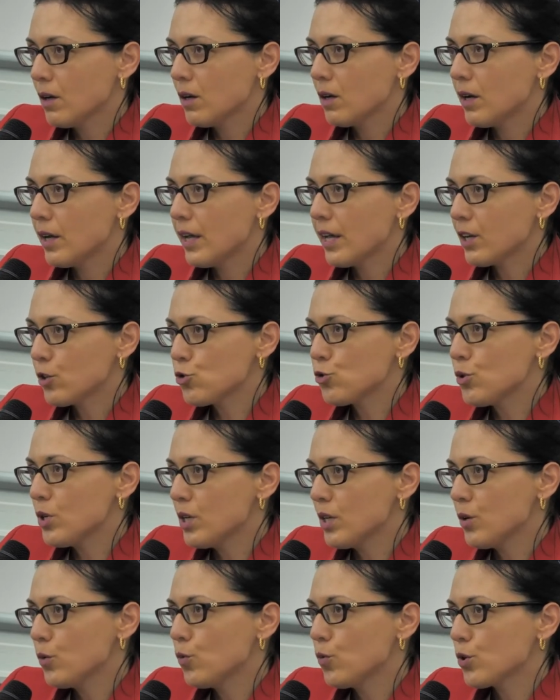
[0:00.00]

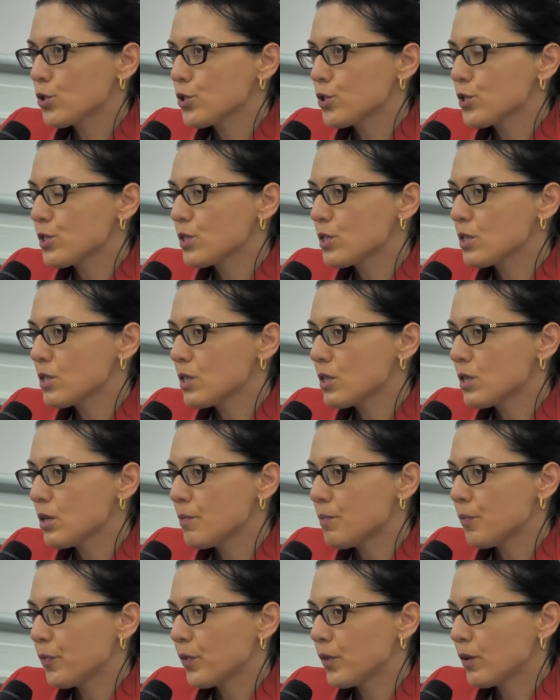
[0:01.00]
actually was
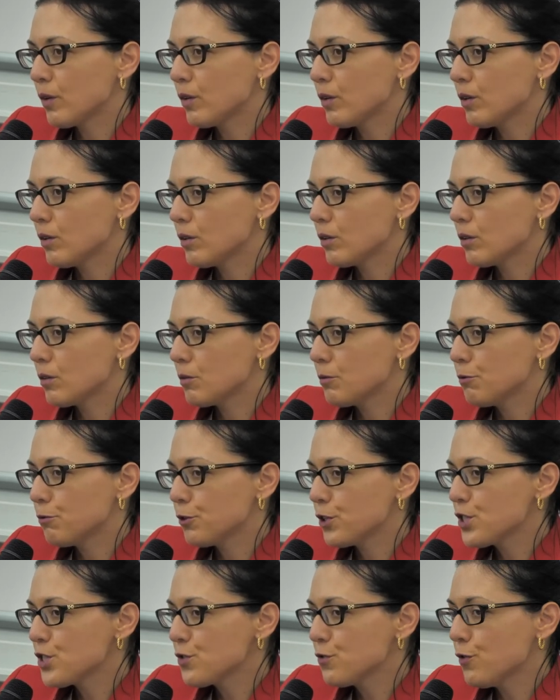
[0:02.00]

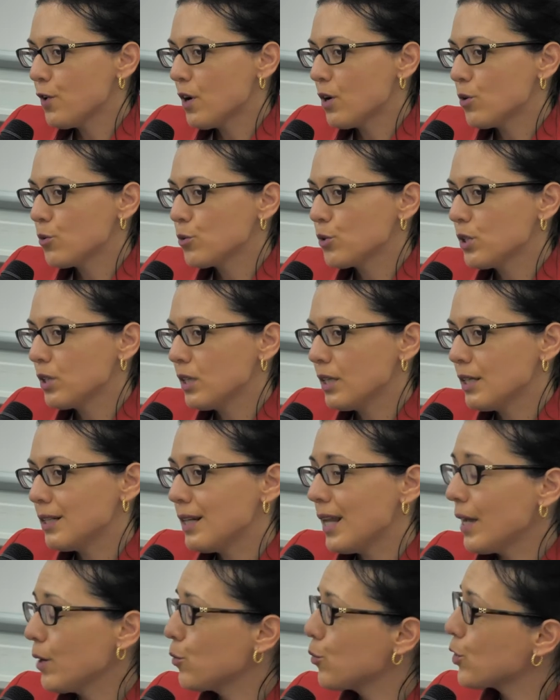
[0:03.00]
first found in
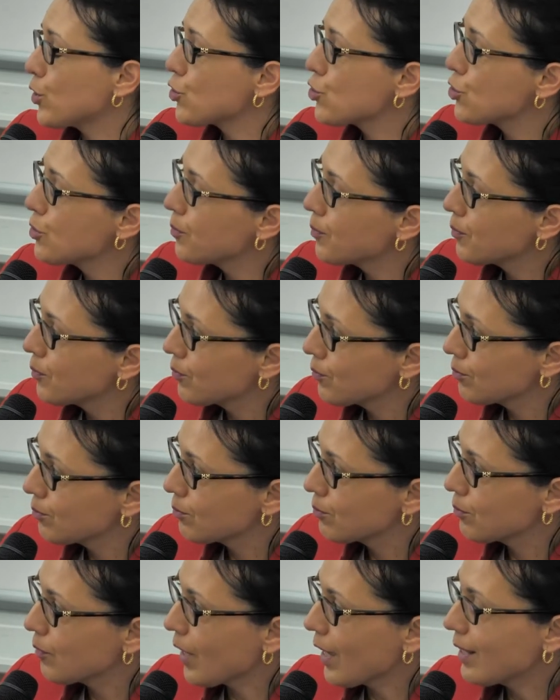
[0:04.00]
language,
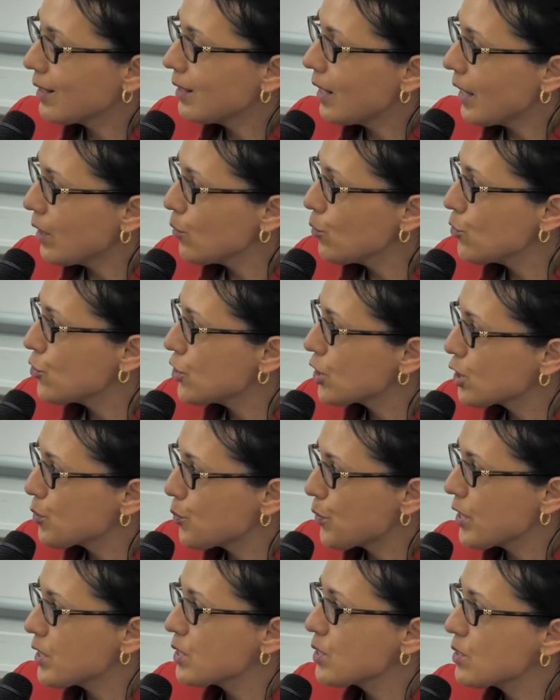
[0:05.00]
and language
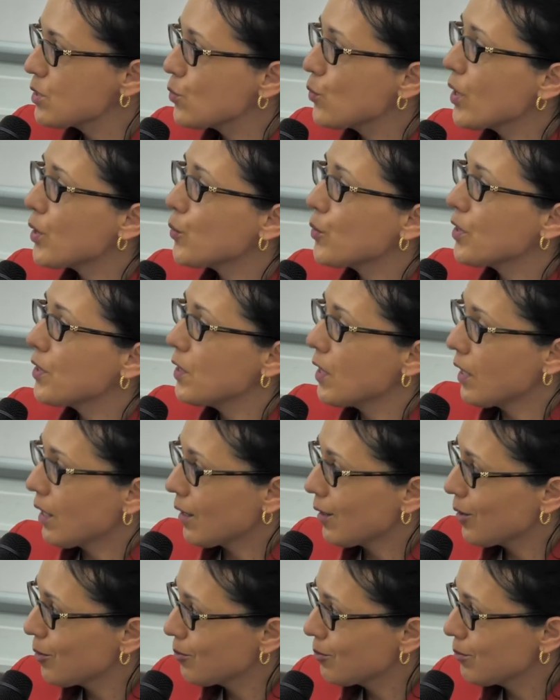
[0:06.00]
expresses the way we
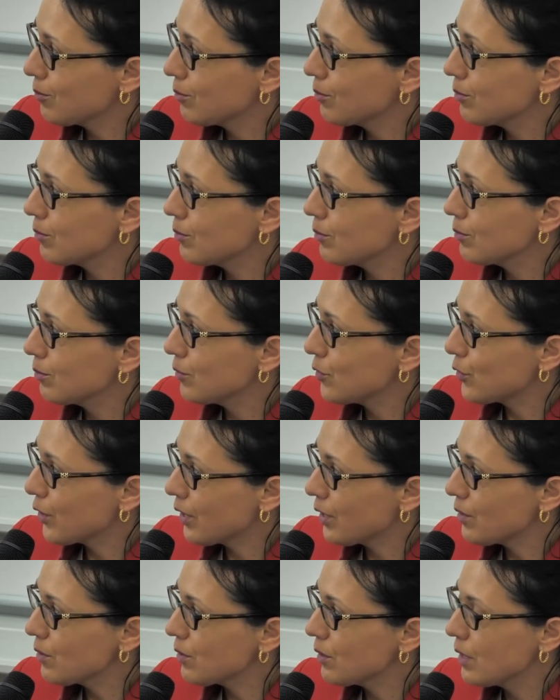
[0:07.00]
think,
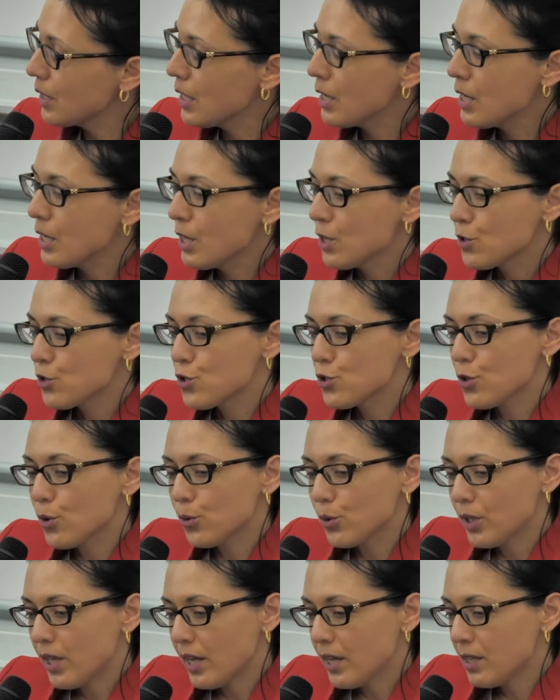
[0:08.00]
right? So
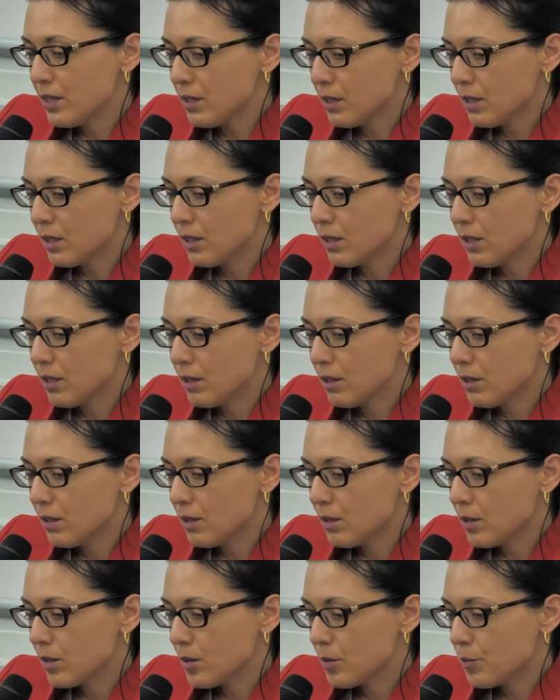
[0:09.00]
then
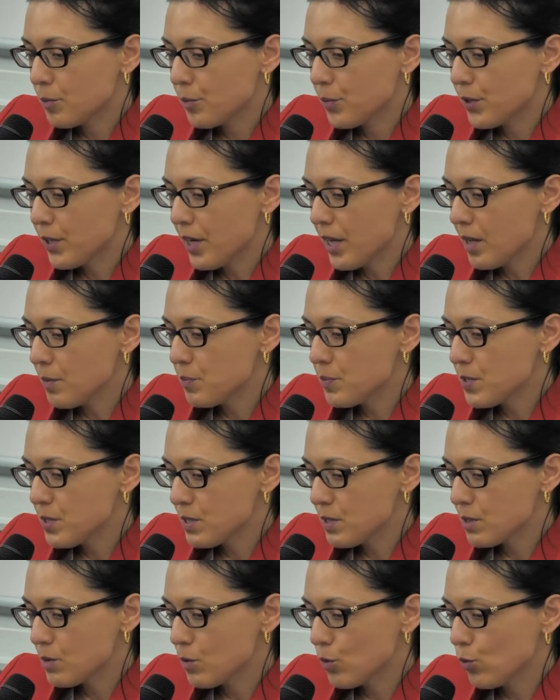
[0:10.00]

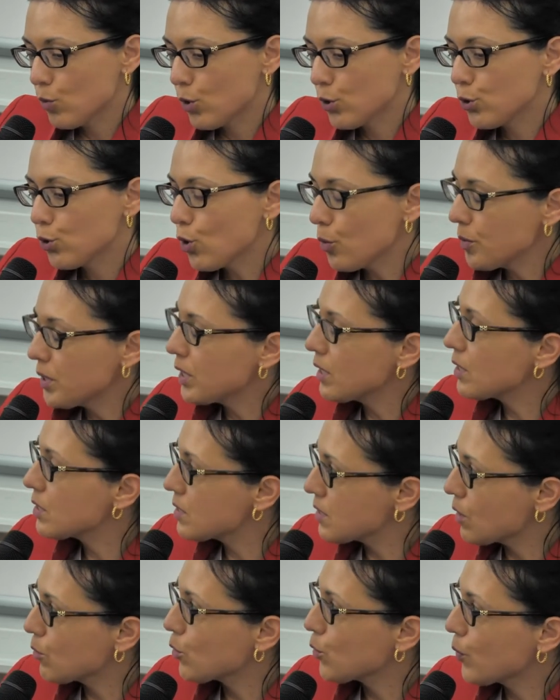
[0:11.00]
perhaps what
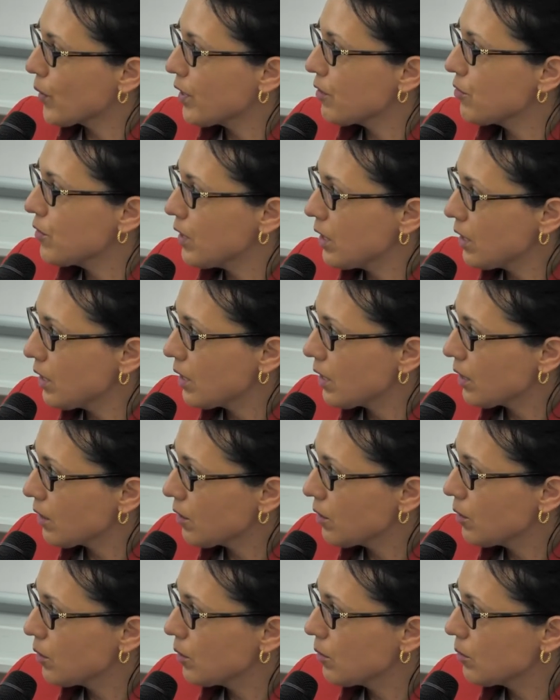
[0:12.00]
dominates our way of thinking,
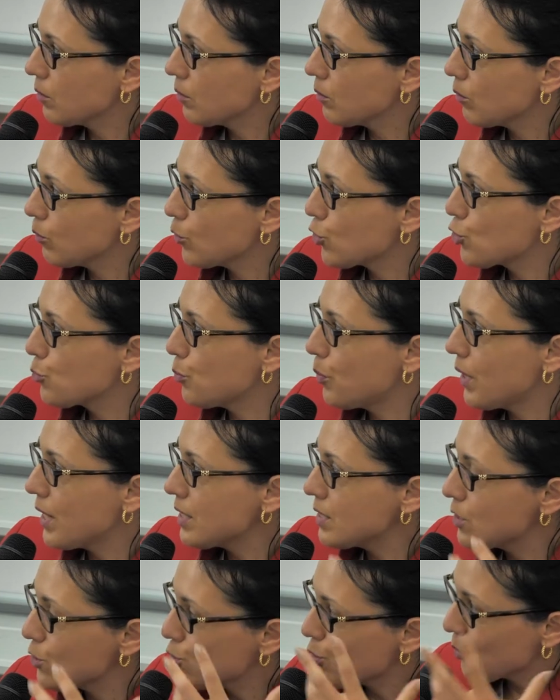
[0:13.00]
which
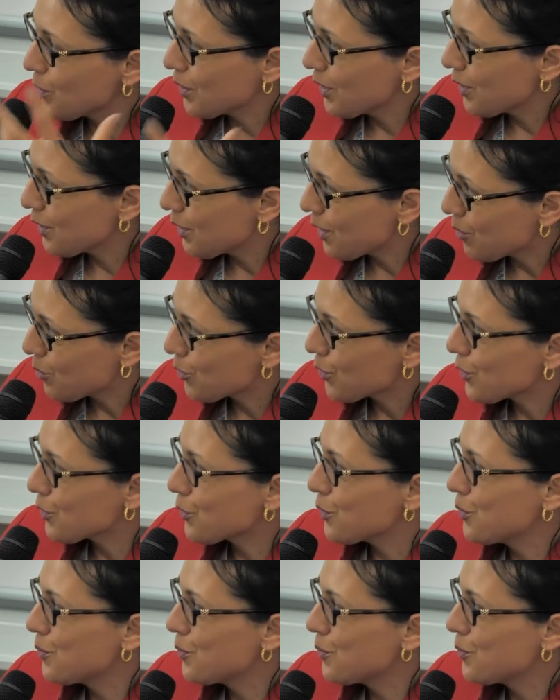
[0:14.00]
places dominate our